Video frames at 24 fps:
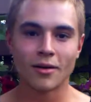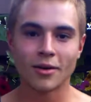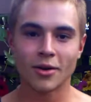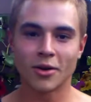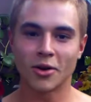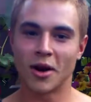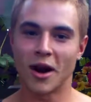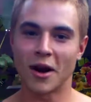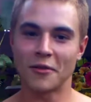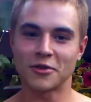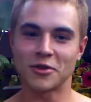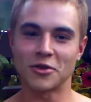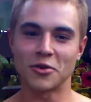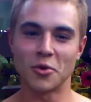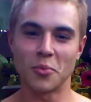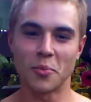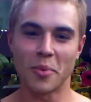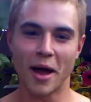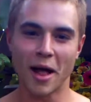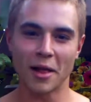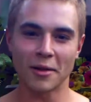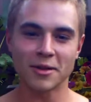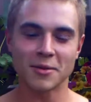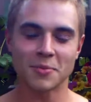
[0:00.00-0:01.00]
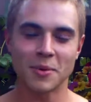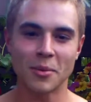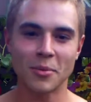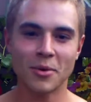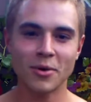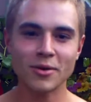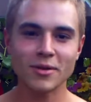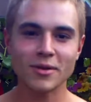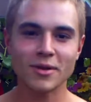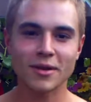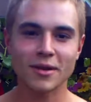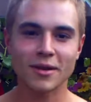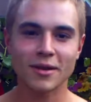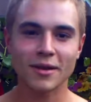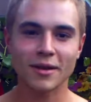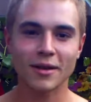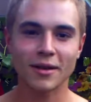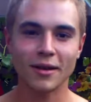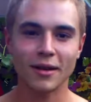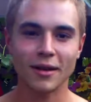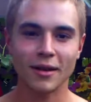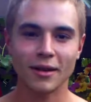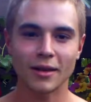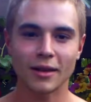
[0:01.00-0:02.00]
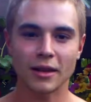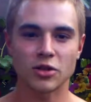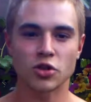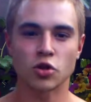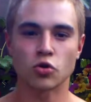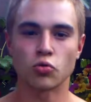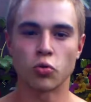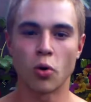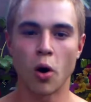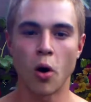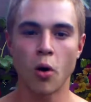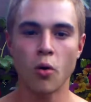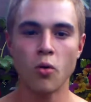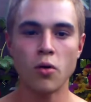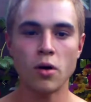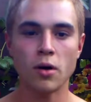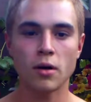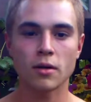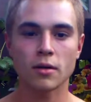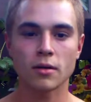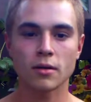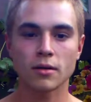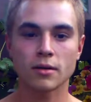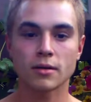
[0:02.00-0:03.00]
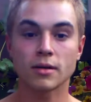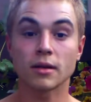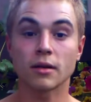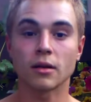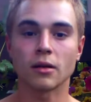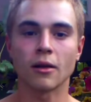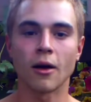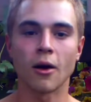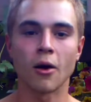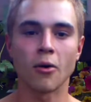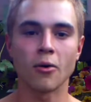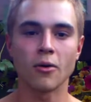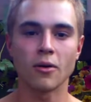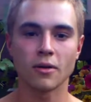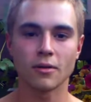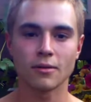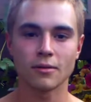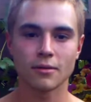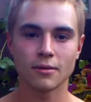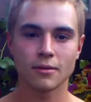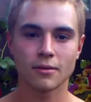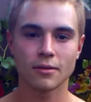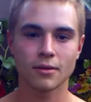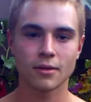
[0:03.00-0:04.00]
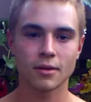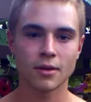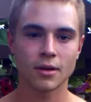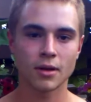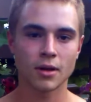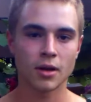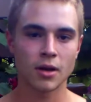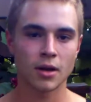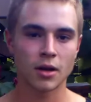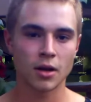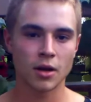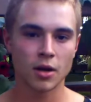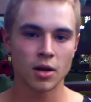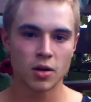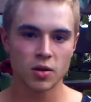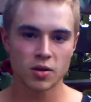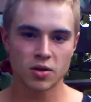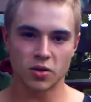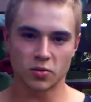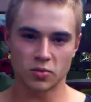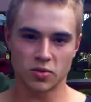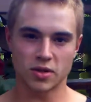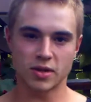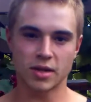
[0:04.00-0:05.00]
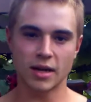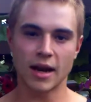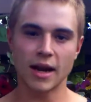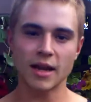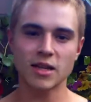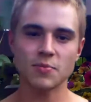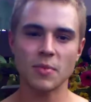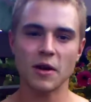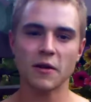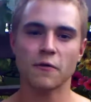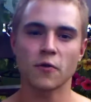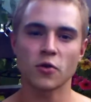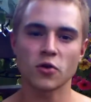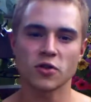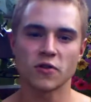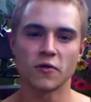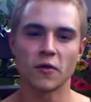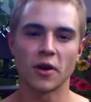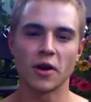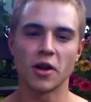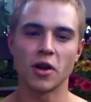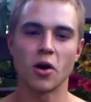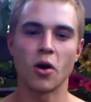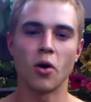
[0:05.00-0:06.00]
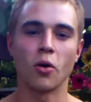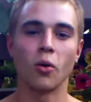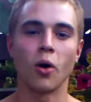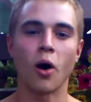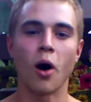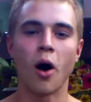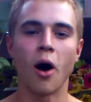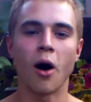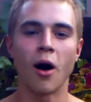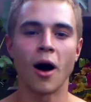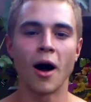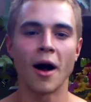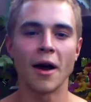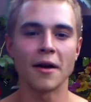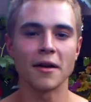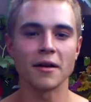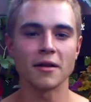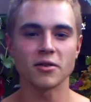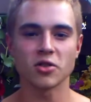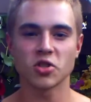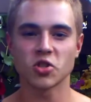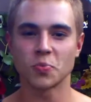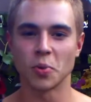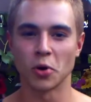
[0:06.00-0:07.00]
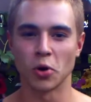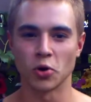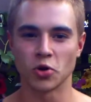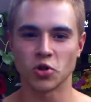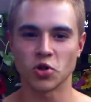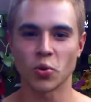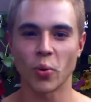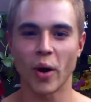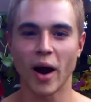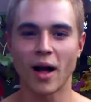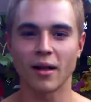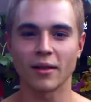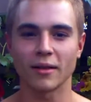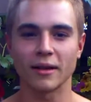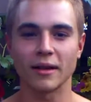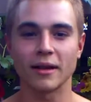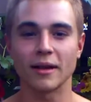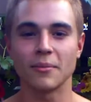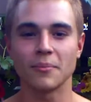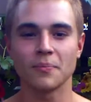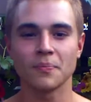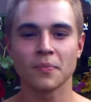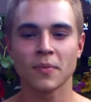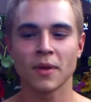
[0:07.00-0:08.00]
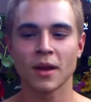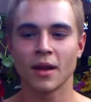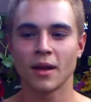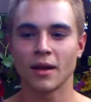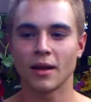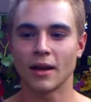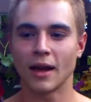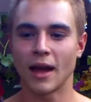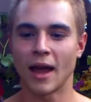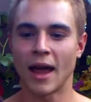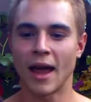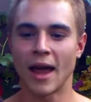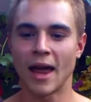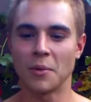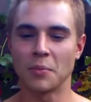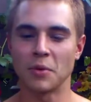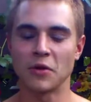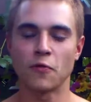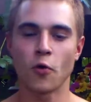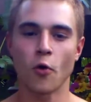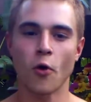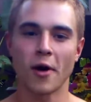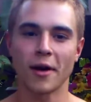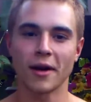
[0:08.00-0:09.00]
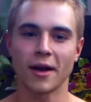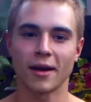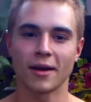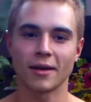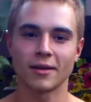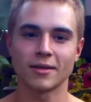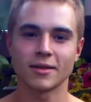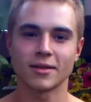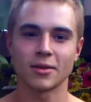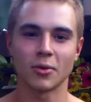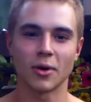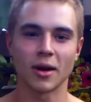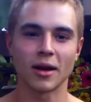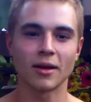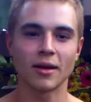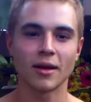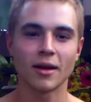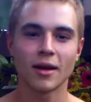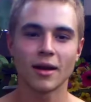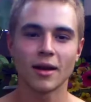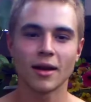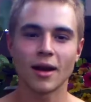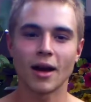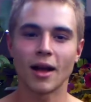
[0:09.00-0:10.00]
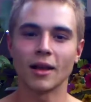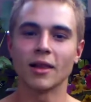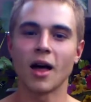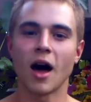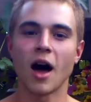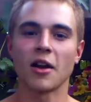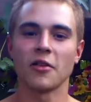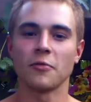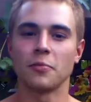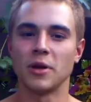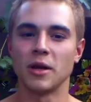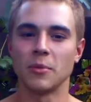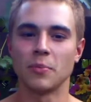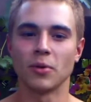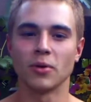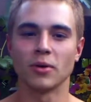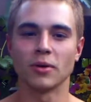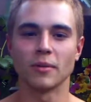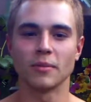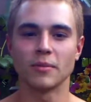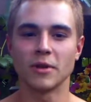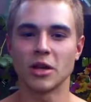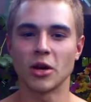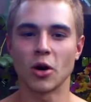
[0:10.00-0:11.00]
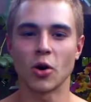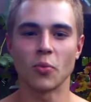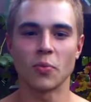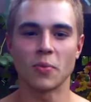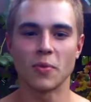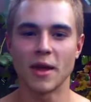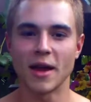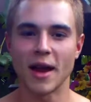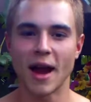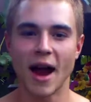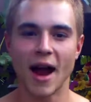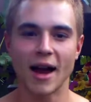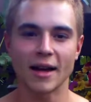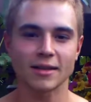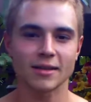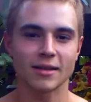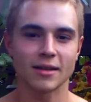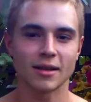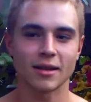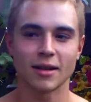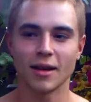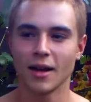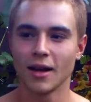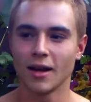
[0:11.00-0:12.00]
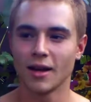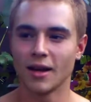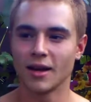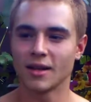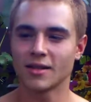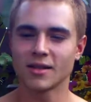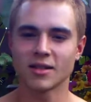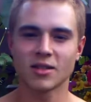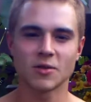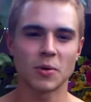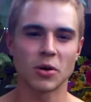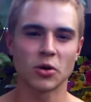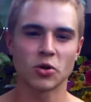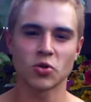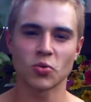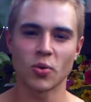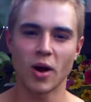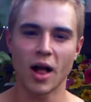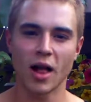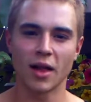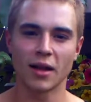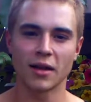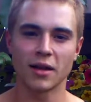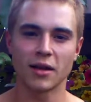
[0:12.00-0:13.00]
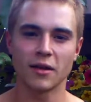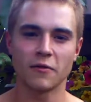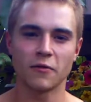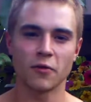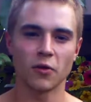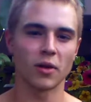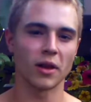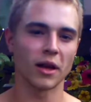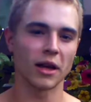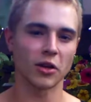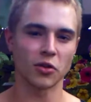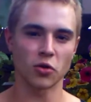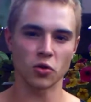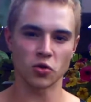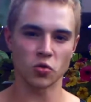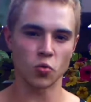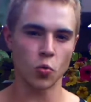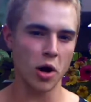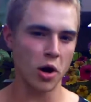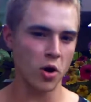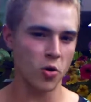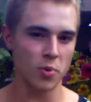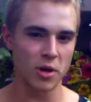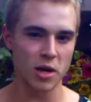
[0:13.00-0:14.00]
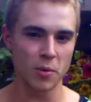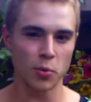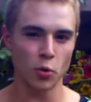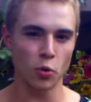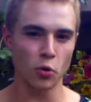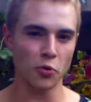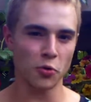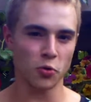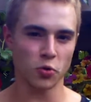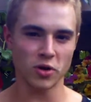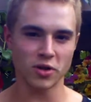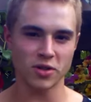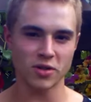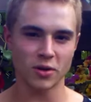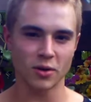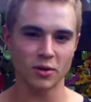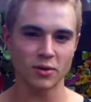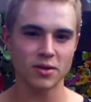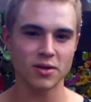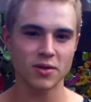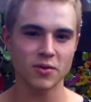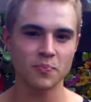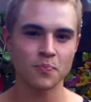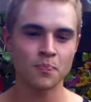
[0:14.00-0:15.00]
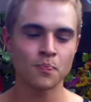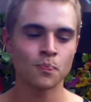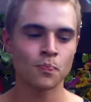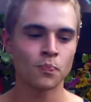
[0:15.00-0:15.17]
Good afternoon, Balance Beamers. Let's grow to glow. So today's my first video on spirituality. And before I get into it, a lot of people, they ask, isn't spirituality for like those weird people with crystals?